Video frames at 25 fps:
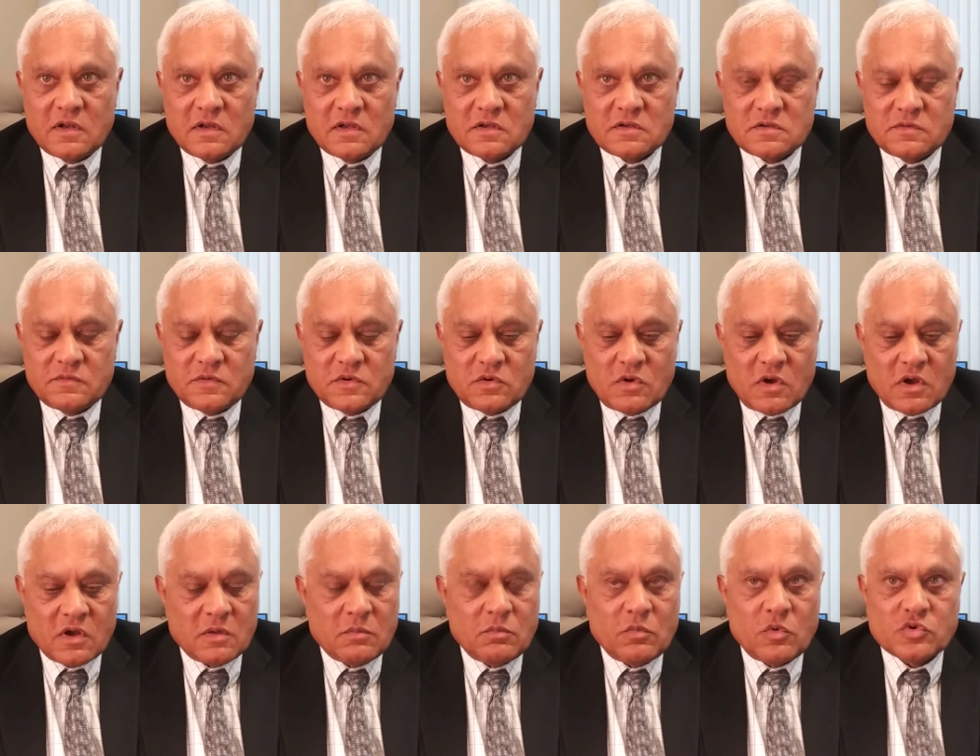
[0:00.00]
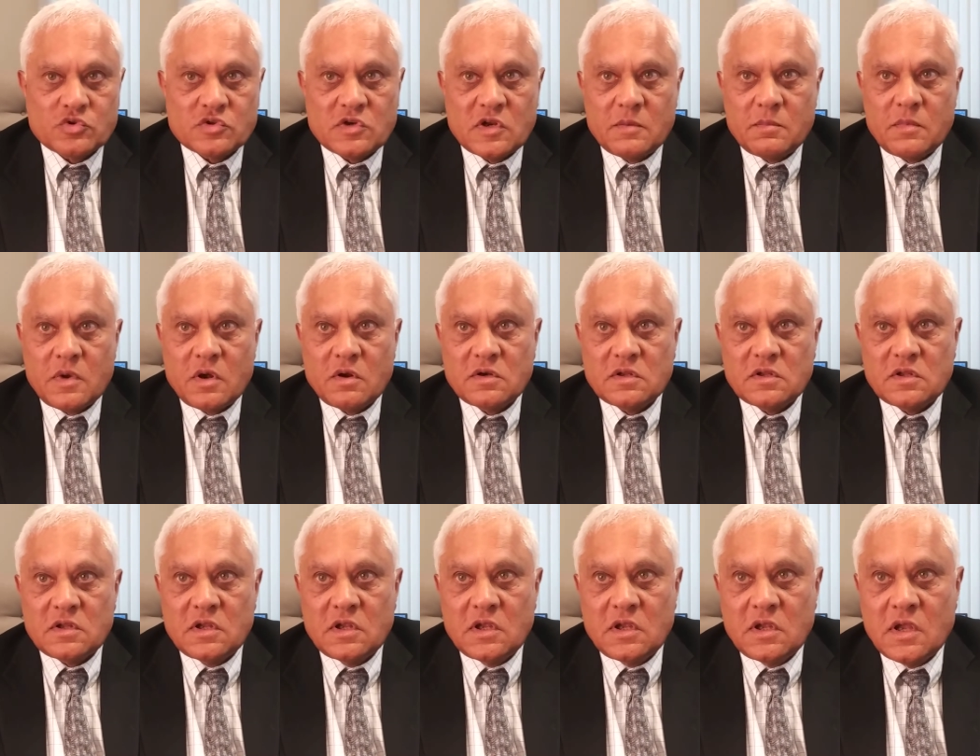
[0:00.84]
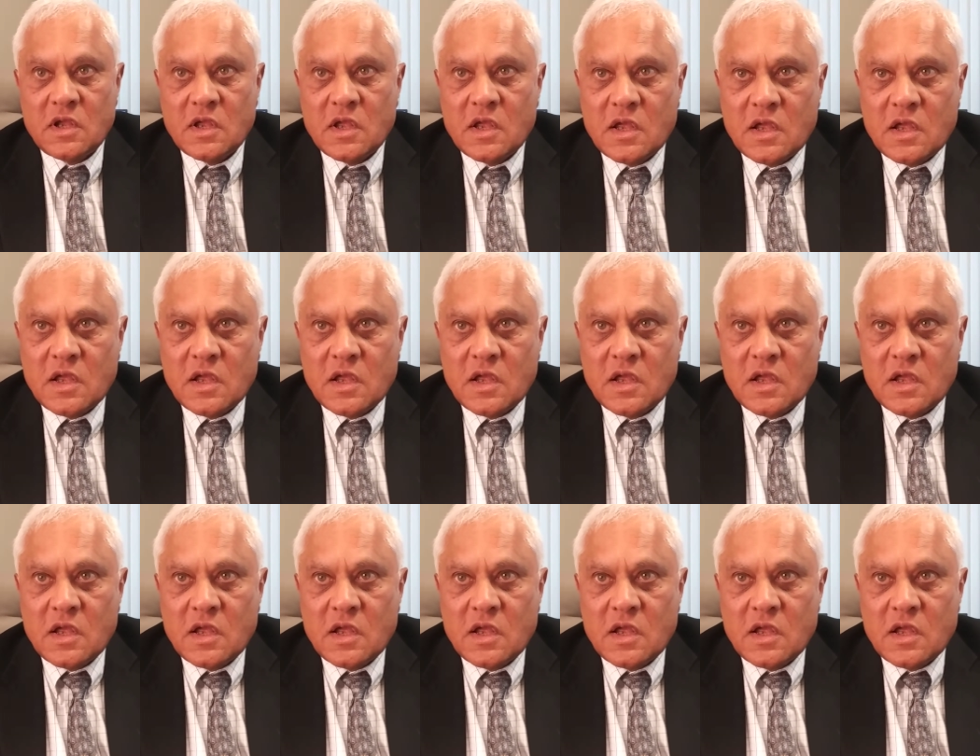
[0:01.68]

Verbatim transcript: This we're talking mostly about the